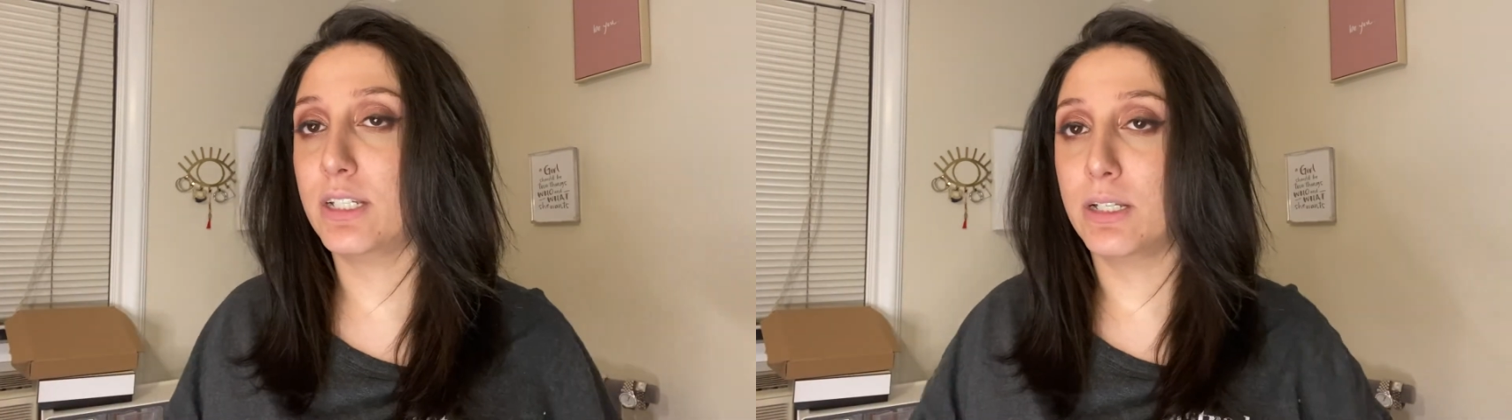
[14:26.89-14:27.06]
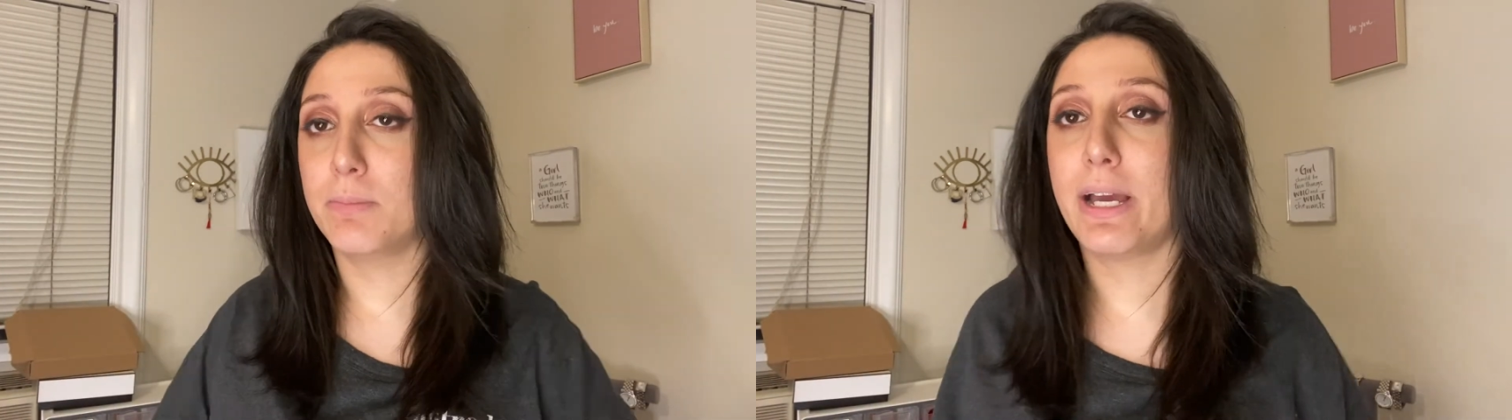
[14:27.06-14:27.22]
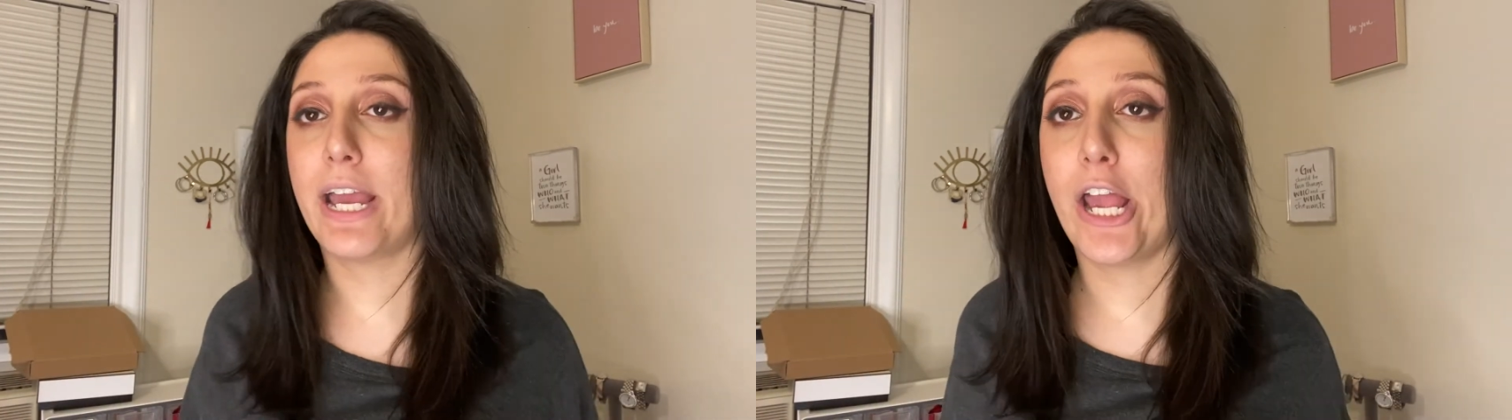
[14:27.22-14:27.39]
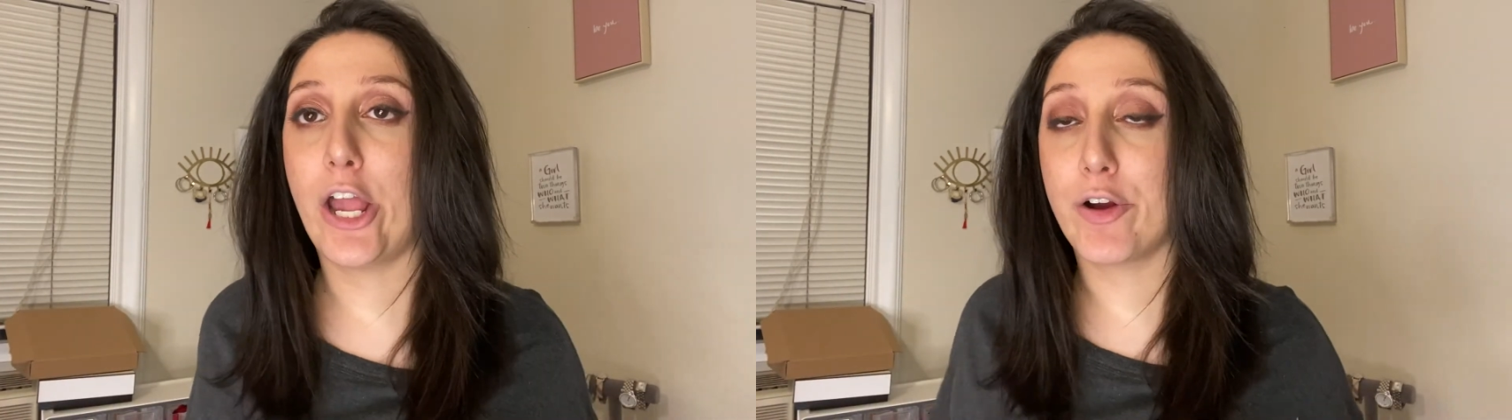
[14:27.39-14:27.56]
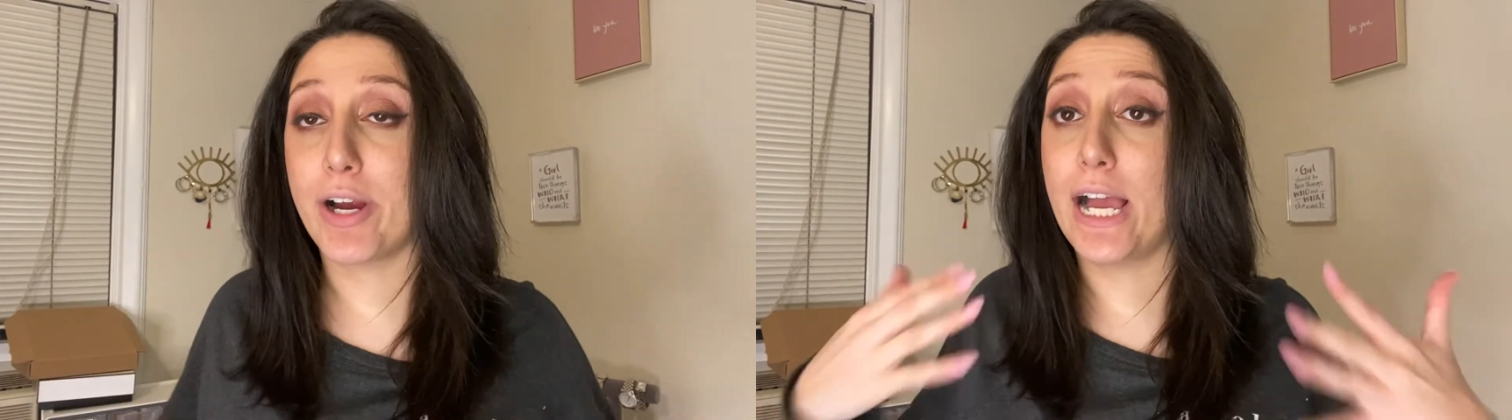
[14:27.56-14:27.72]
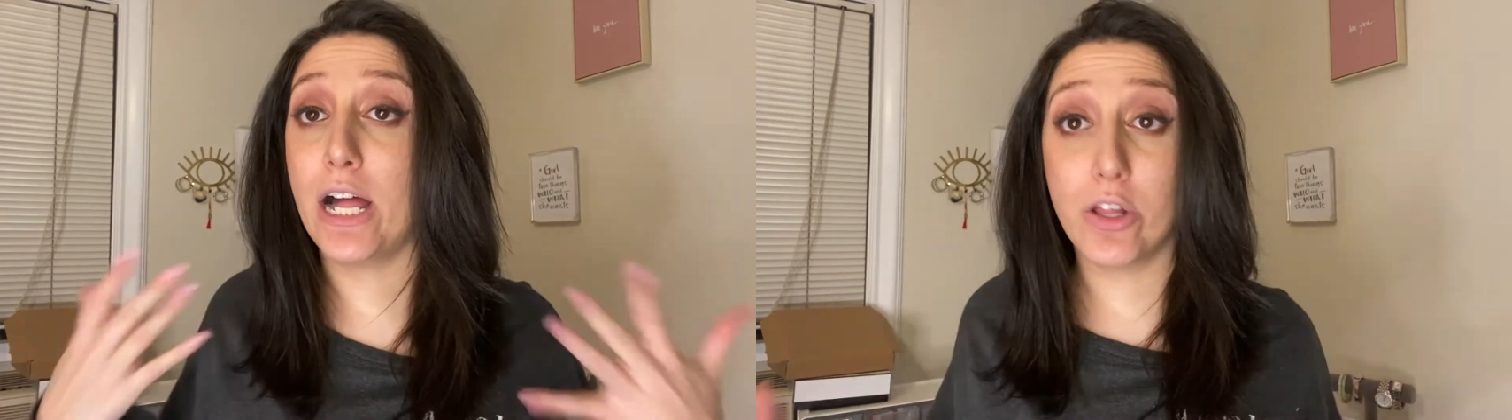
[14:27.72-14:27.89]
in my
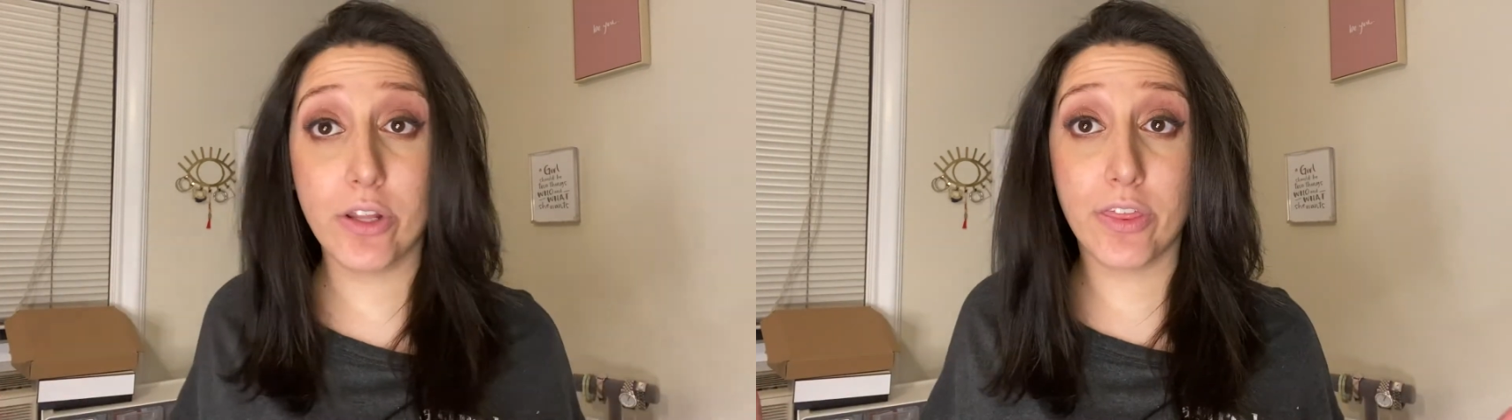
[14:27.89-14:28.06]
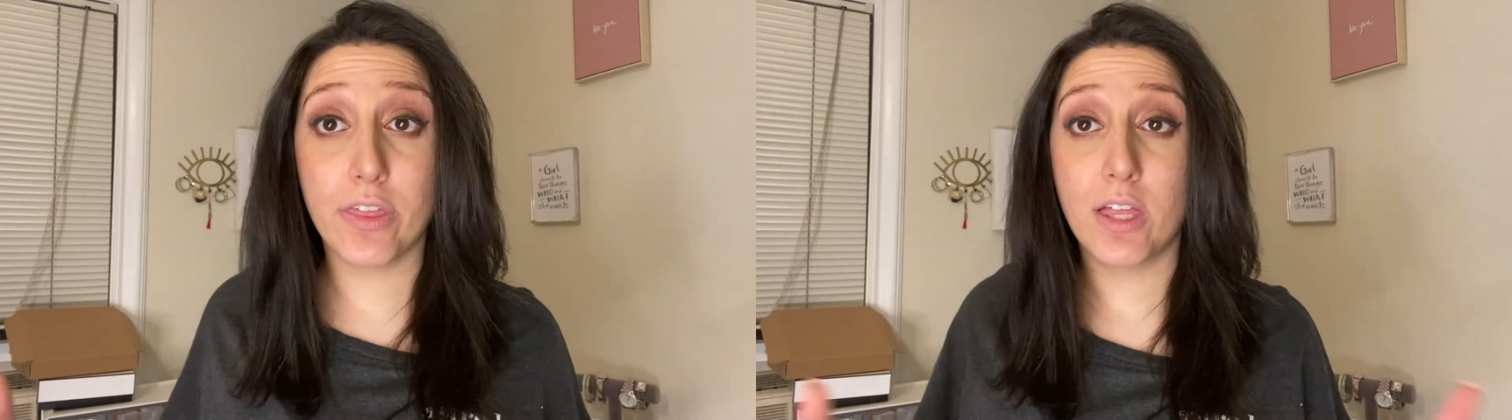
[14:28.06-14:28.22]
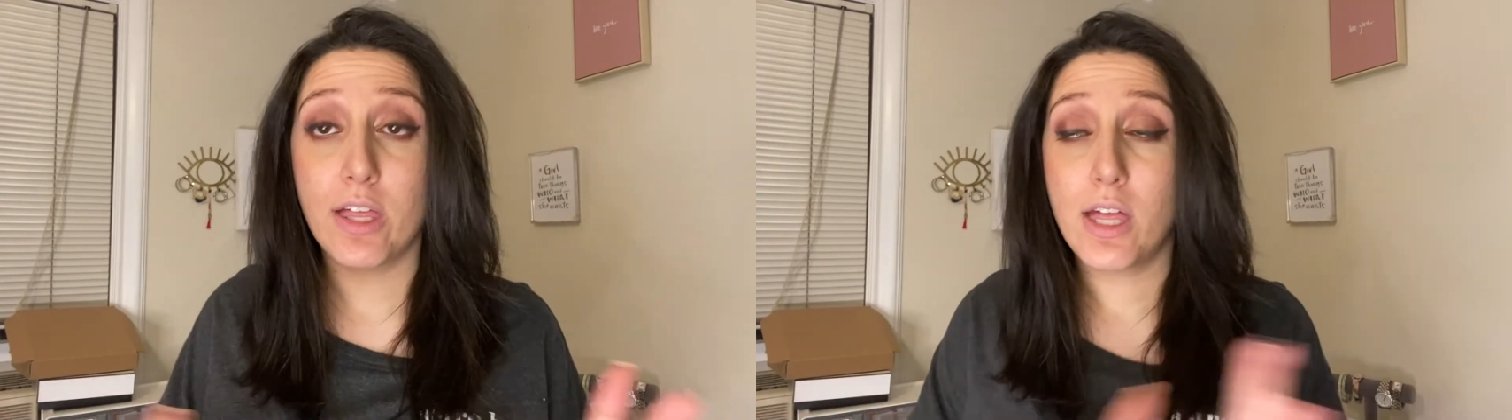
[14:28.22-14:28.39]
hair health.